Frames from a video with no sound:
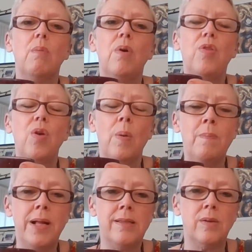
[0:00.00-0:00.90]
with your
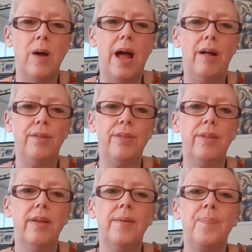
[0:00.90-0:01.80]
mental health.
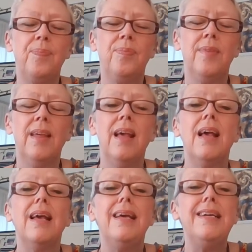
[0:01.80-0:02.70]

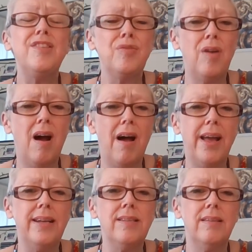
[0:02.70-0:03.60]
He
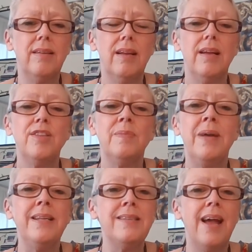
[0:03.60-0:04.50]
tried to
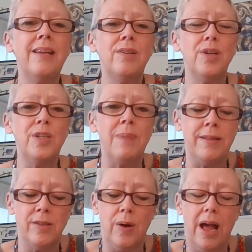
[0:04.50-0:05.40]
maintain good
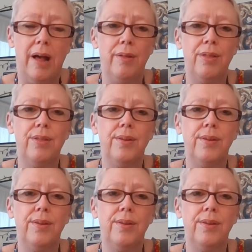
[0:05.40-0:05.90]
mental health